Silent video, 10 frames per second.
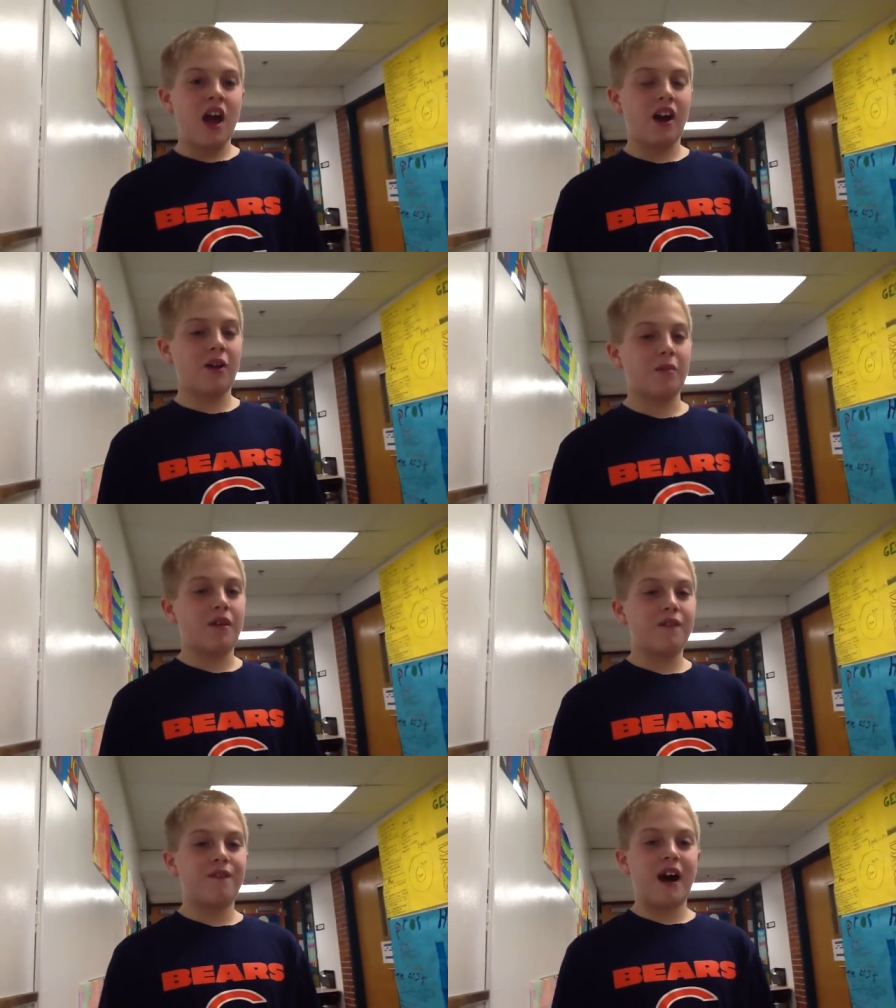um,
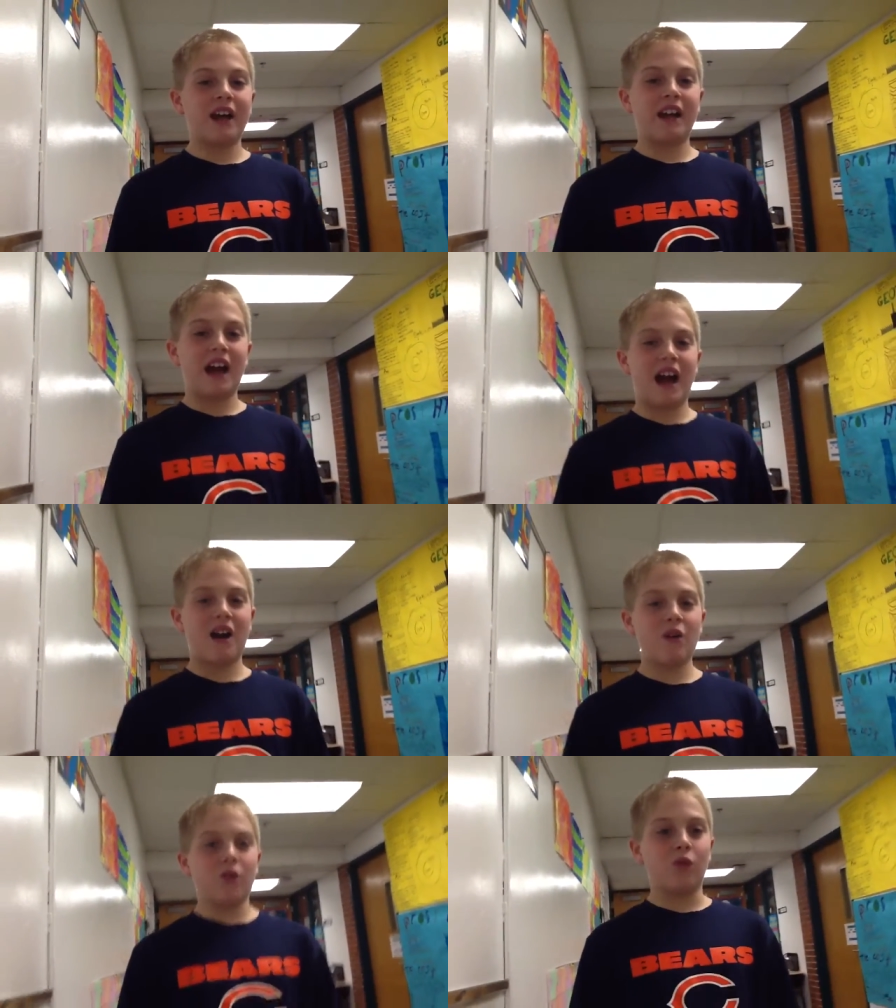find
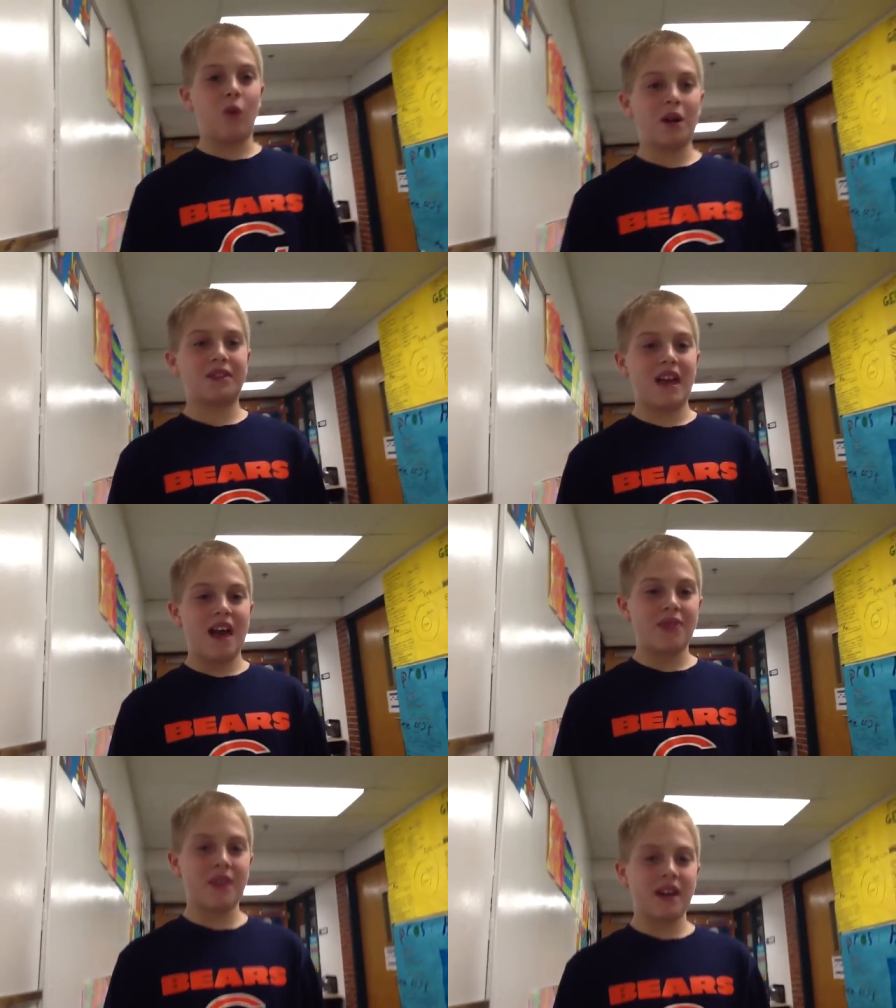out what
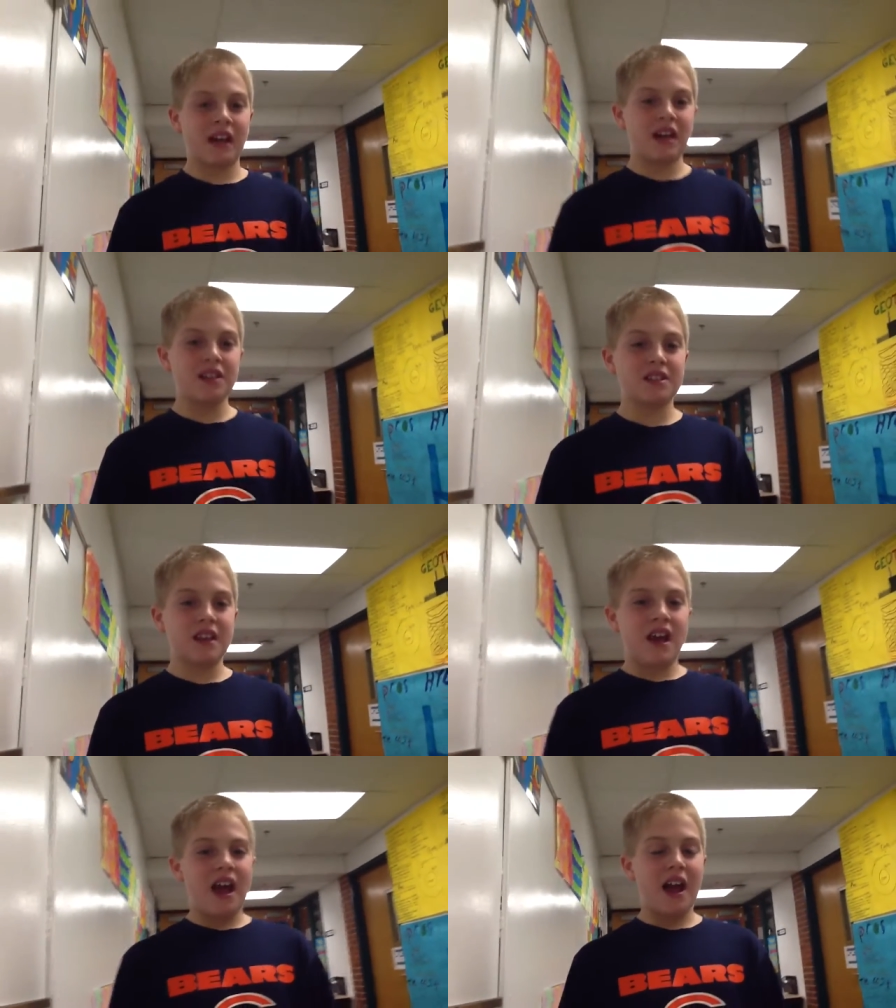that thing is,
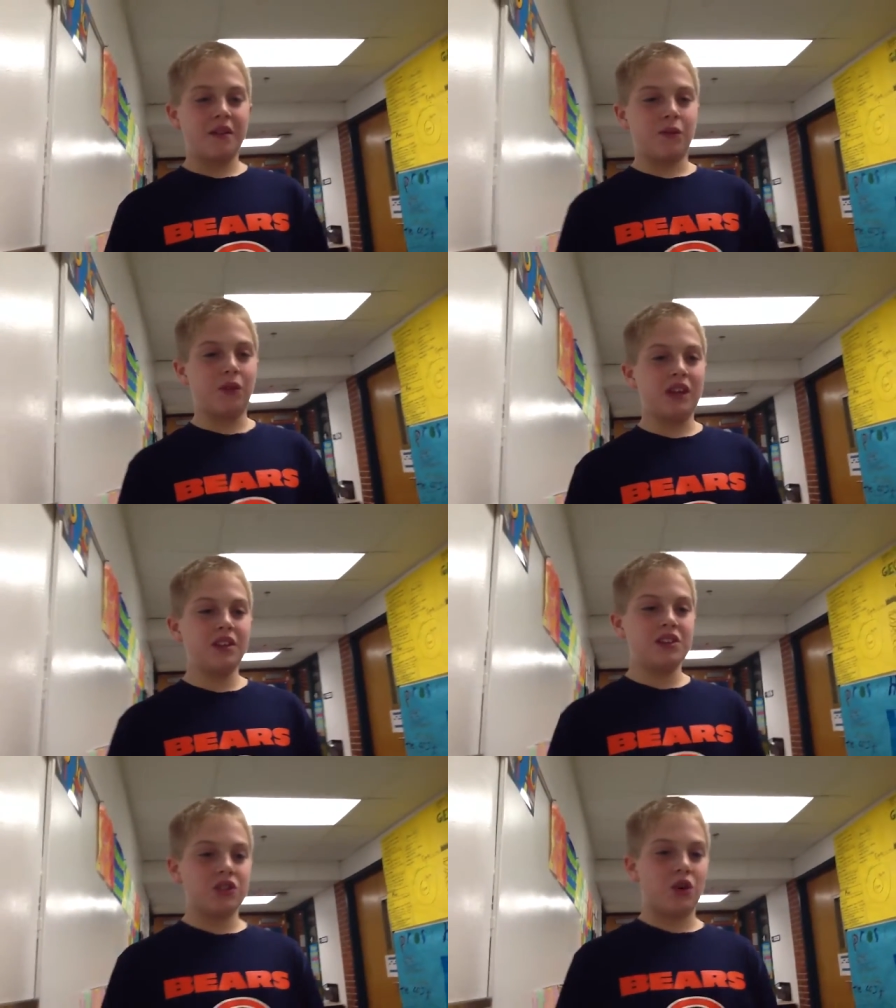and read
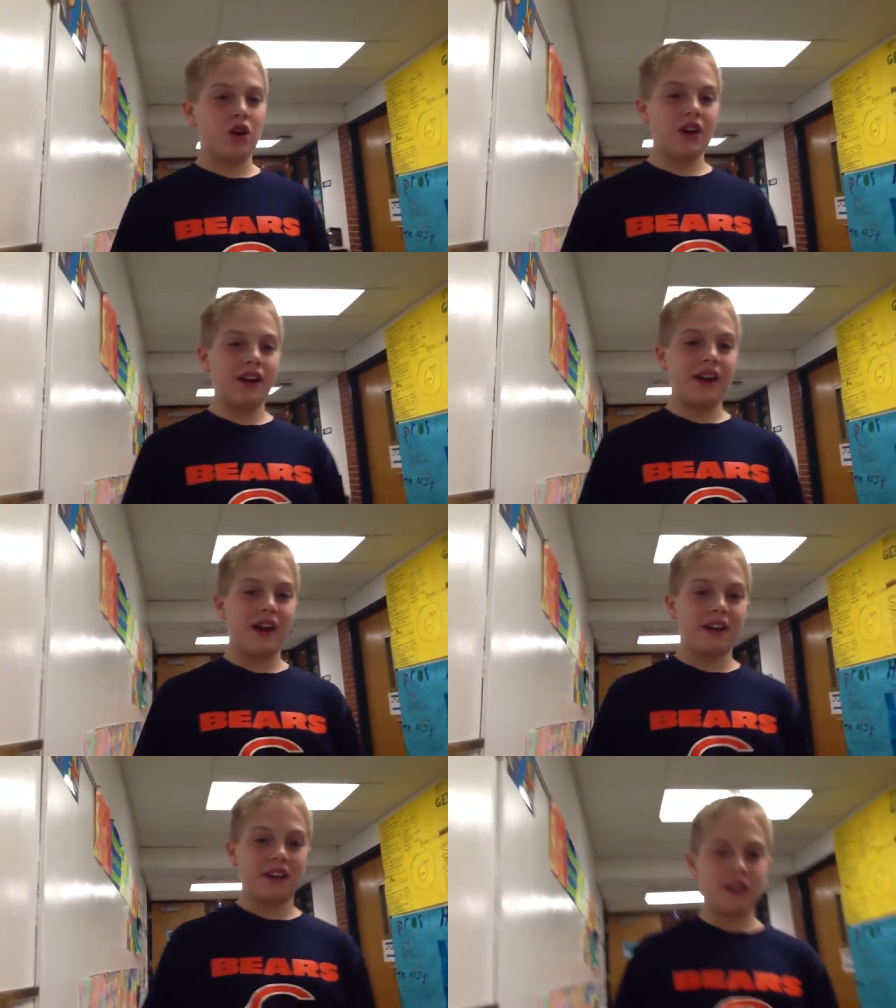the story.
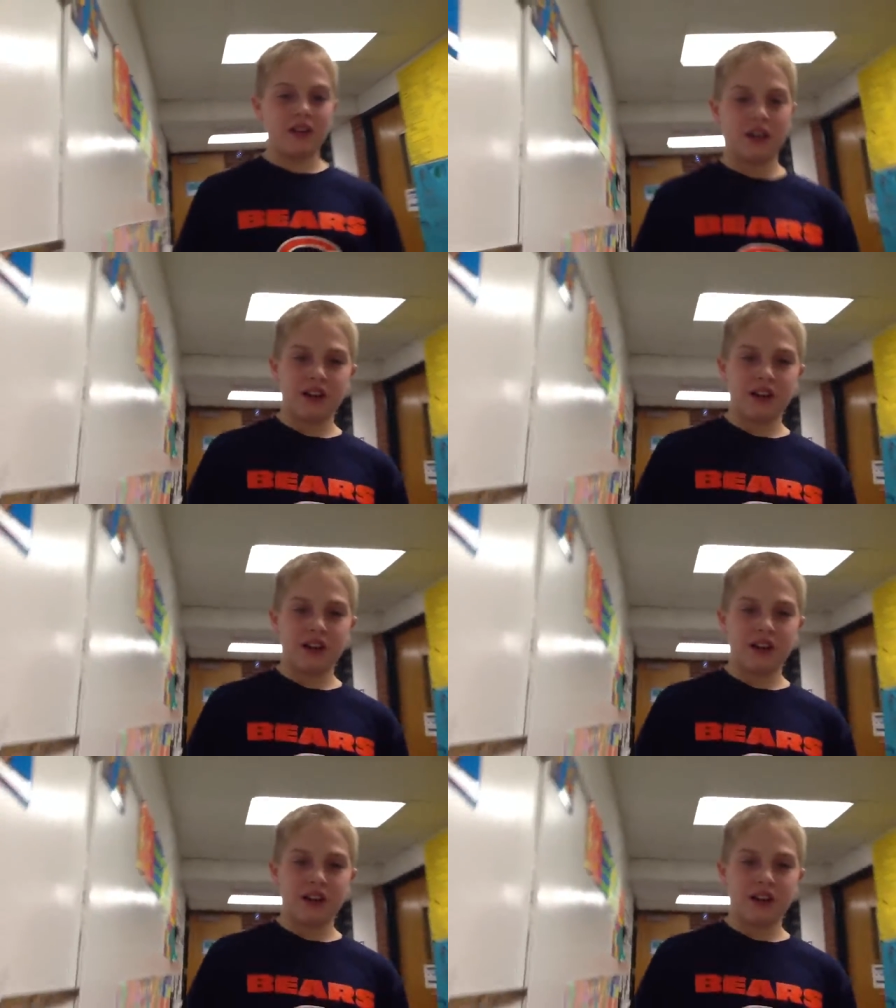And